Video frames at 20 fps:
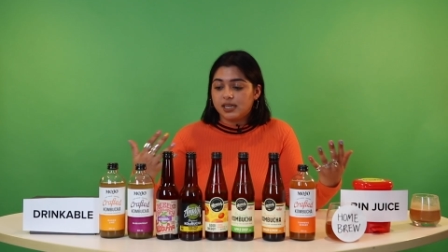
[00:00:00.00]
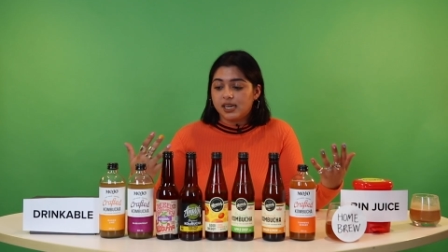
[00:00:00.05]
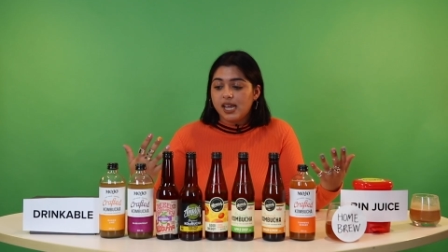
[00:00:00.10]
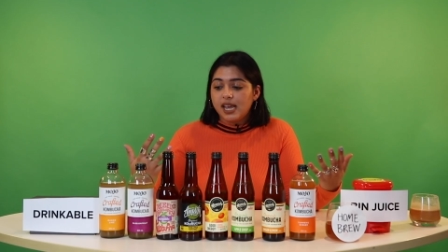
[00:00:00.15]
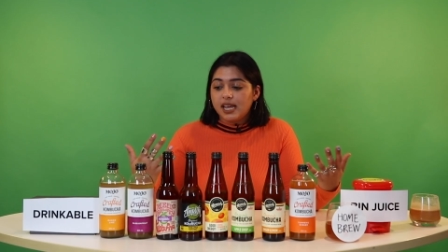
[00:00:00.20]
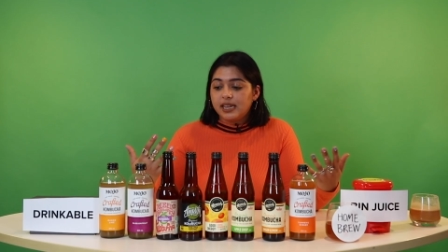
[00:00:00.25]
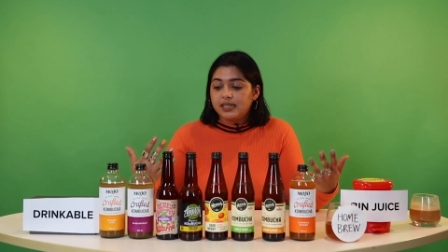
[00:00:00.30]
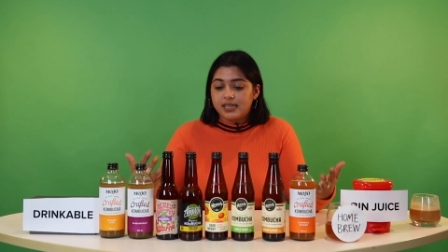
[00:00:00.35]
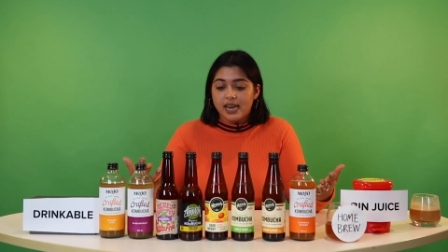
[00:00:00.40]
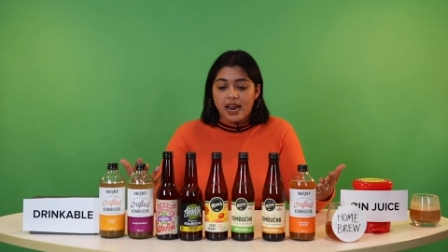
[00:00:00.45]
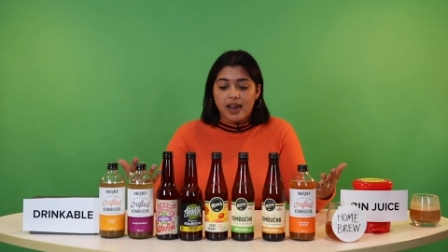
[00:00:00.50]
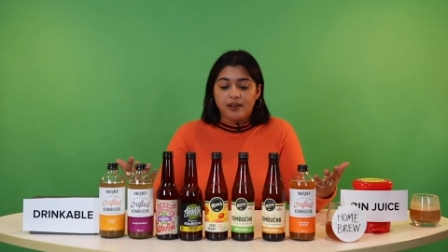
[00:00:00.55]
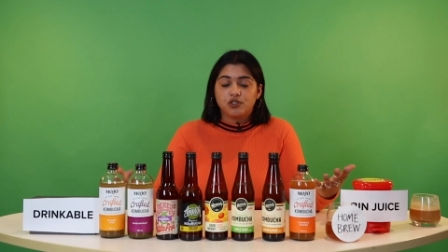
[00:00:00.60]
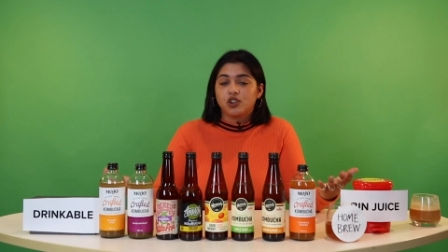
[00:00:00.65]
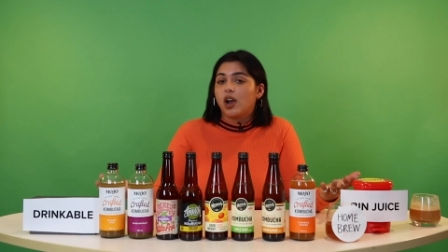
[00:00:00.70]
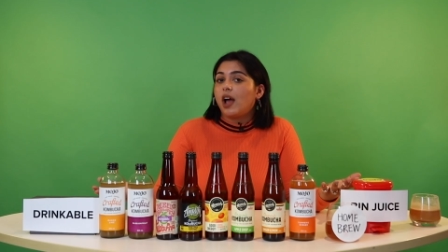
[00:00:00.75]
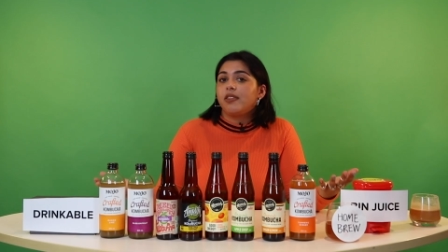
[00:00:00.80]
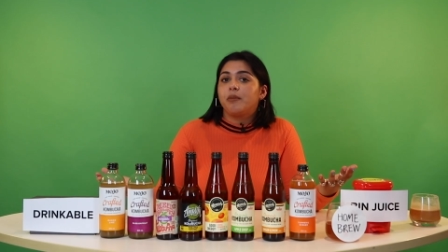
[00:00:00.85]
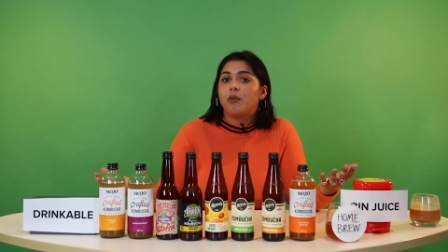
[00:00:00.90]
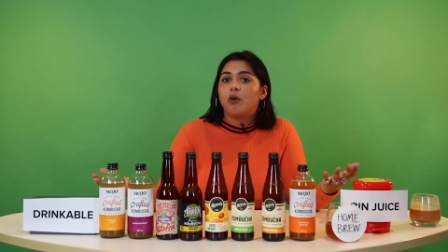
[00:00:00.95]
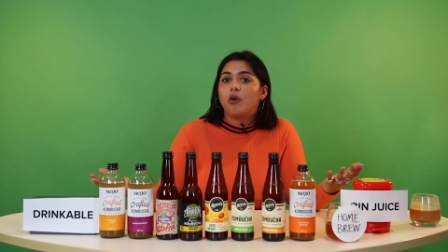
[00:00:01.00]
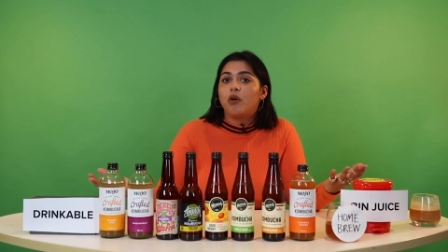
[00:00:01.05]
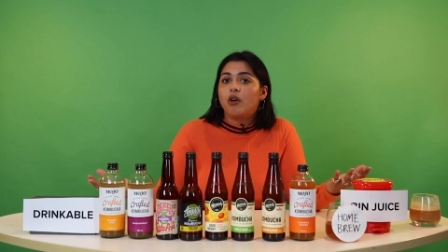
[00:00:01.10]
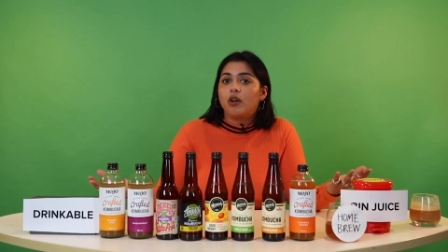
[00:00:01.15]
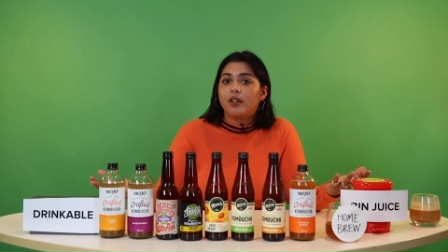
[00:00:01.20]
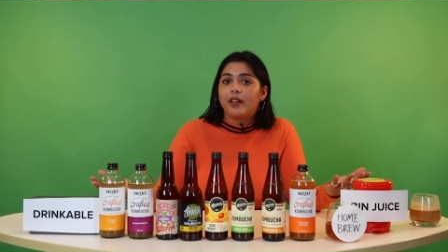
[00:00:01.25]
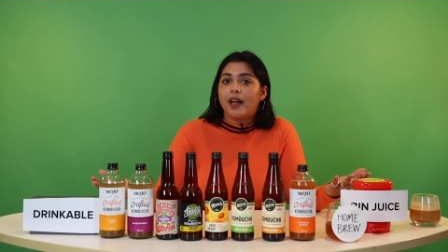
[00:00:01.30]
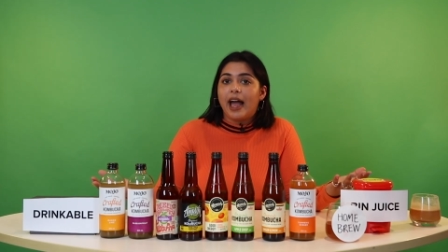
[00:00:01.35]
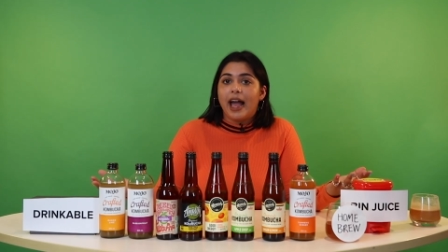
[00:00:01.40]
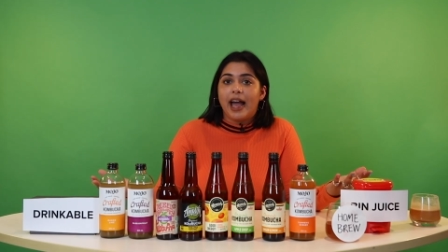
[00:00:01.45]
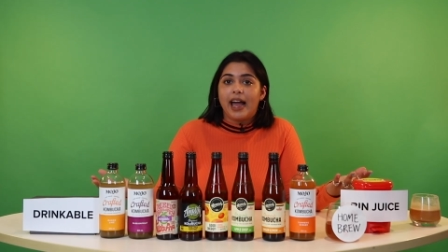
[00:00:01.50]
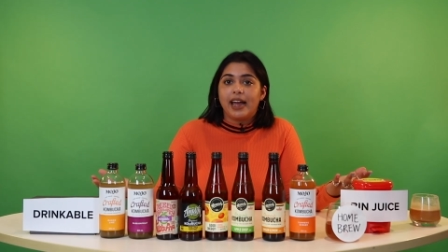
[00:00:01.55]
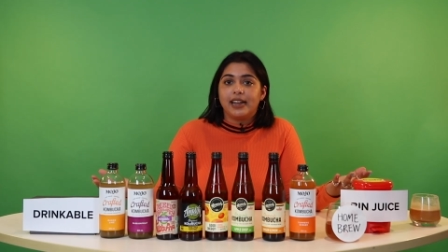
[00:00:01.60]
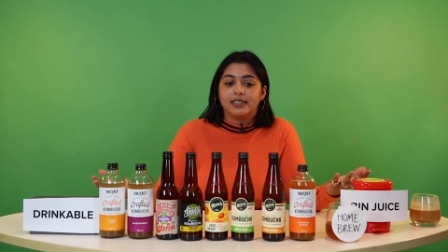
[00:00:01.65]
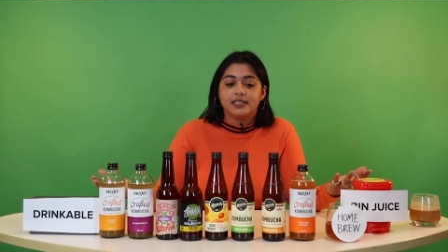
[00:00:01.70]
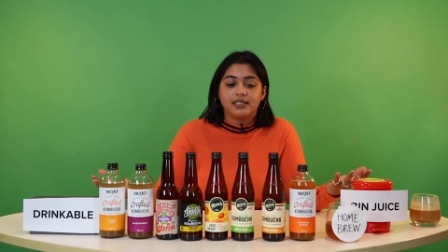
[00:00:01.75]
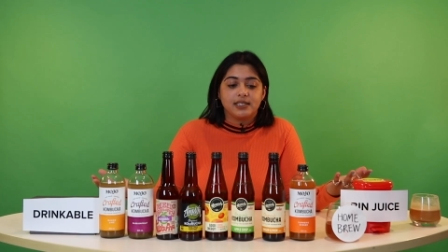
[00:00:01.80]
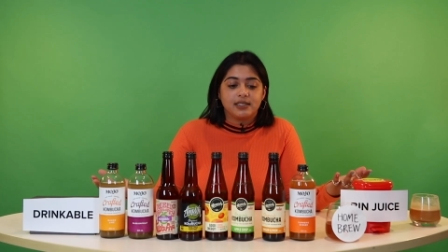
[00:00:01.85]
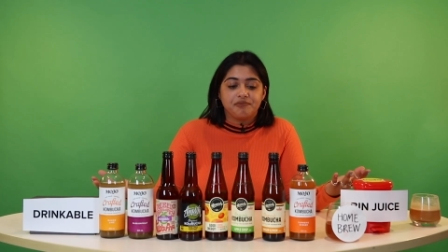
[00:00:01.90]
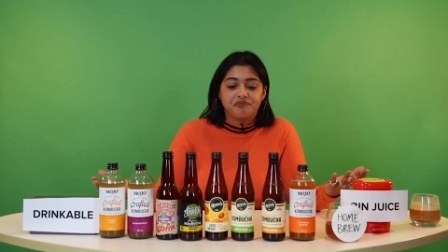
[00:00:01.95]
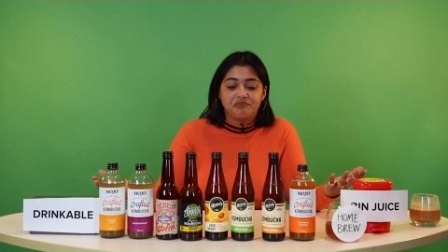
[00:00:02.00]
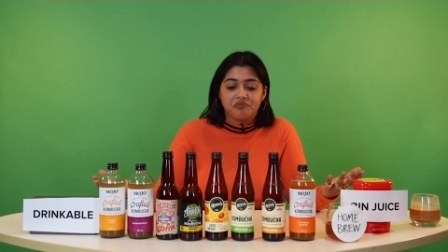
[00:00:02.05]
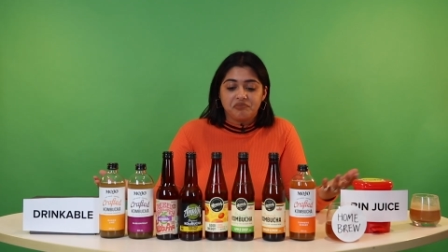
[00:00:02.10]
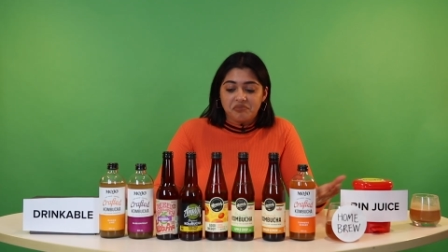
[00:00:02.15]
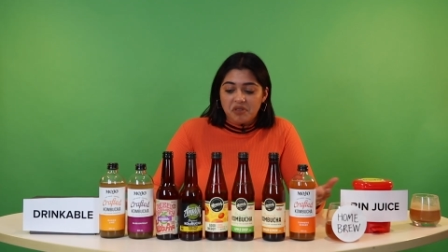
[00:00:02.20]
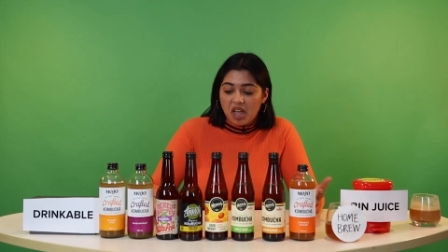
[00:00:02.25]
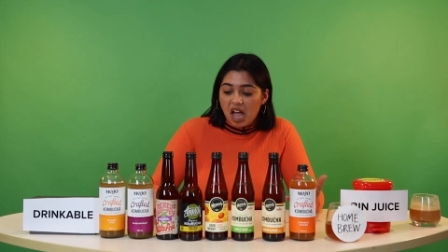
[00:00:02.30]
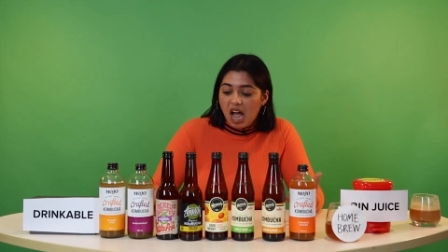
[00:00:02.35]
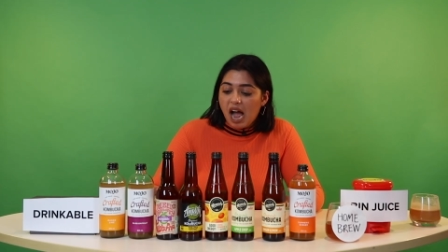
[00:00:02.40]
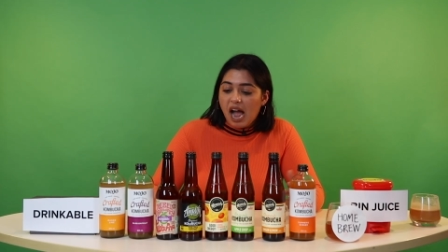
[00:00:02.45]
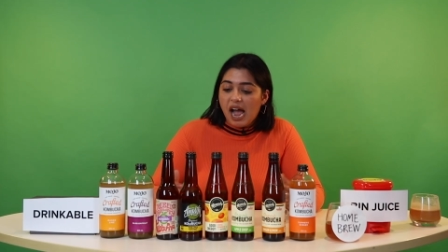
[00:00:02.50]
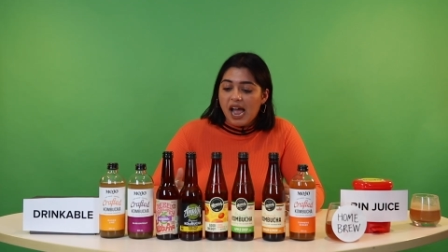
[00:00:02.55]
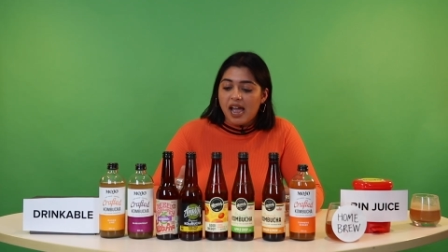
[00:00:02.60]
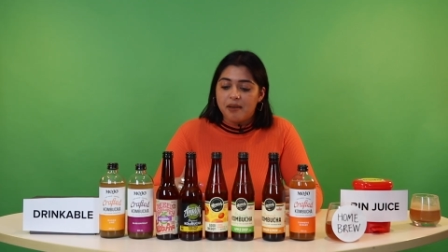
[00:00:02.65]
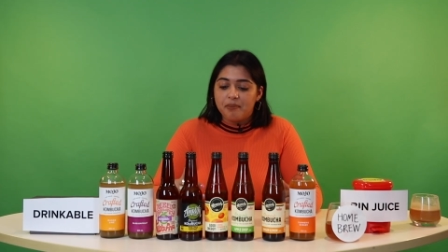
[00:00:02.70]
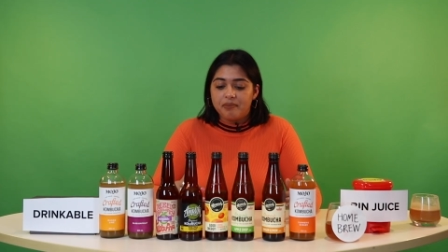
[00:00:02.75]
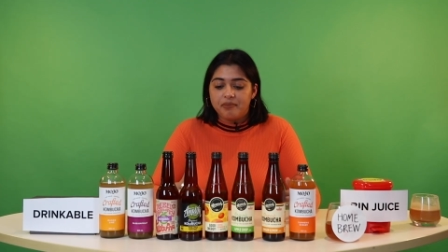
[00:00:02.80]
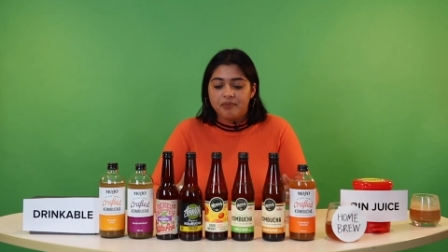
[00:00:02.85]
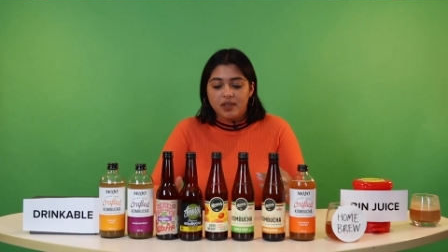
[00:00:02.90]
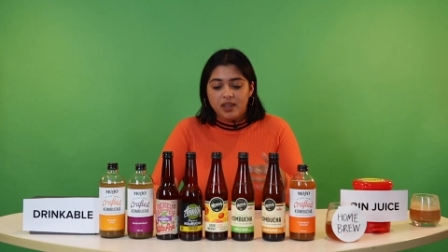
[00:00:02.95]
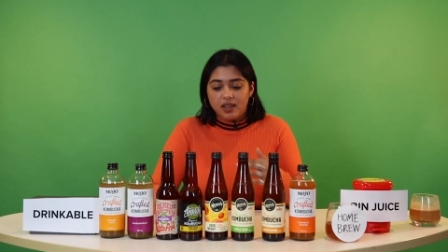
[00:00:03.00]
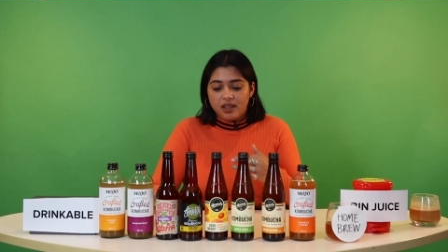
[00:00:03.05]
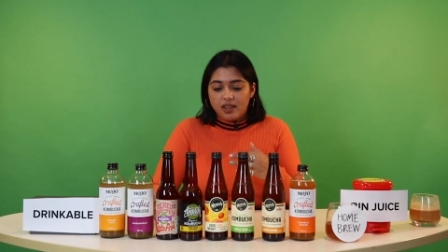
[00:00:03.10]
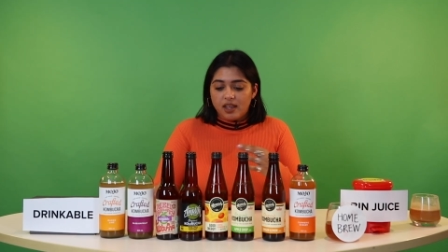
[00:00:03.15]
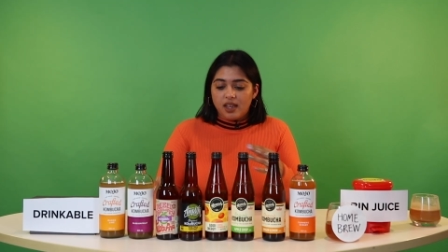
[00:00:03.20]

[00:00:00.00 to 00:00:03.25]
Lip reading: And today I've tried them all and I'm